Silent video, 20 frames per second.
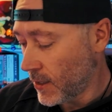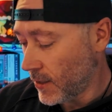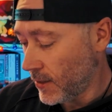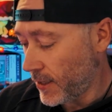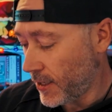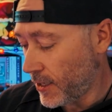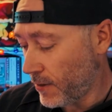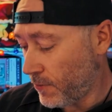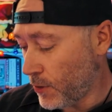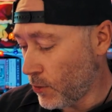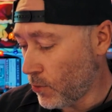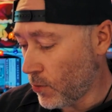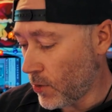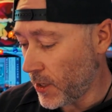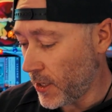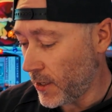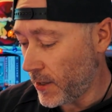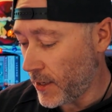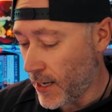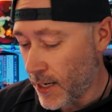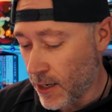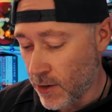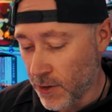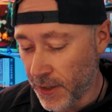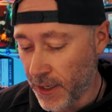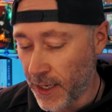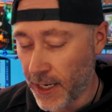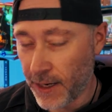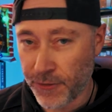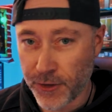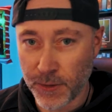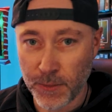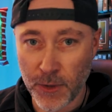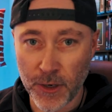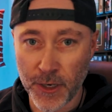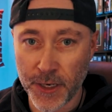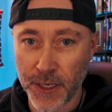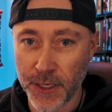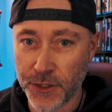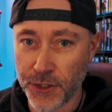Like if you want it now in the
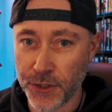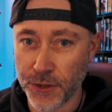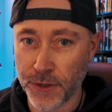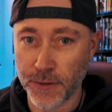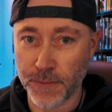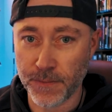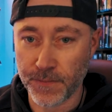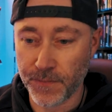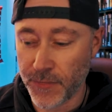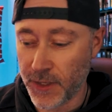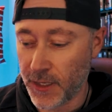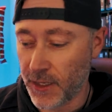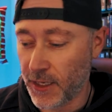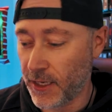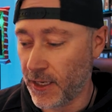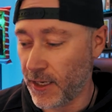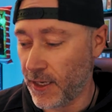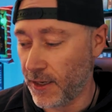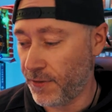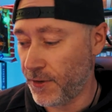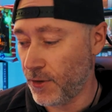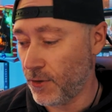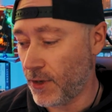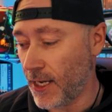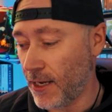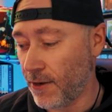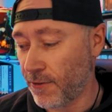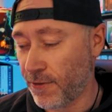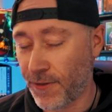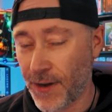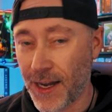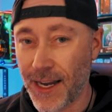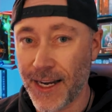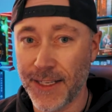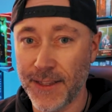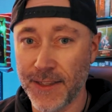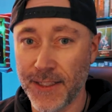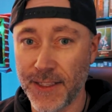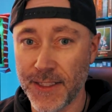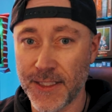aftermarket, if you can't
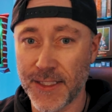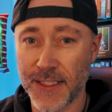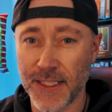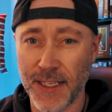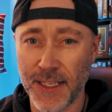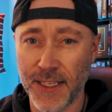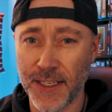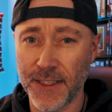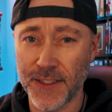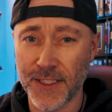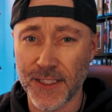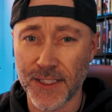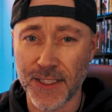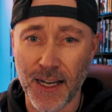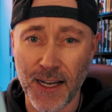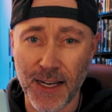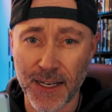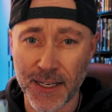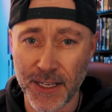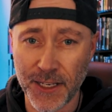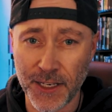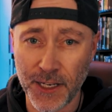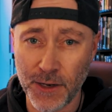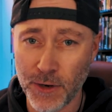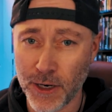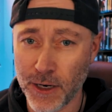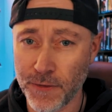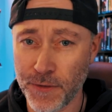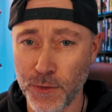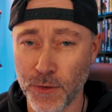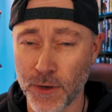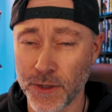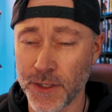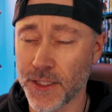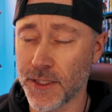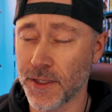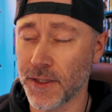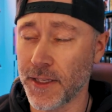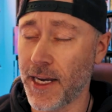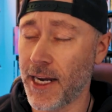find this in stock anywhere, if you want
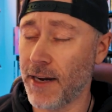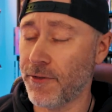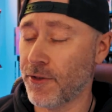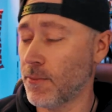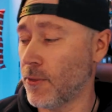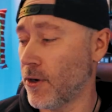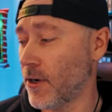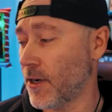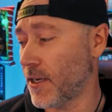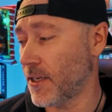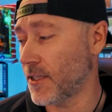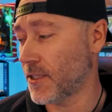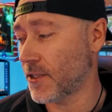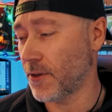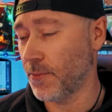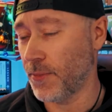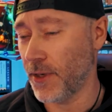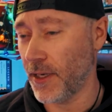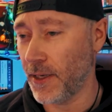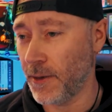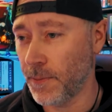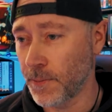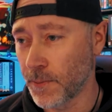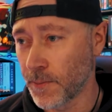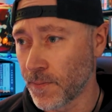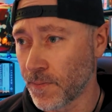this on the aftermarket, it's going to be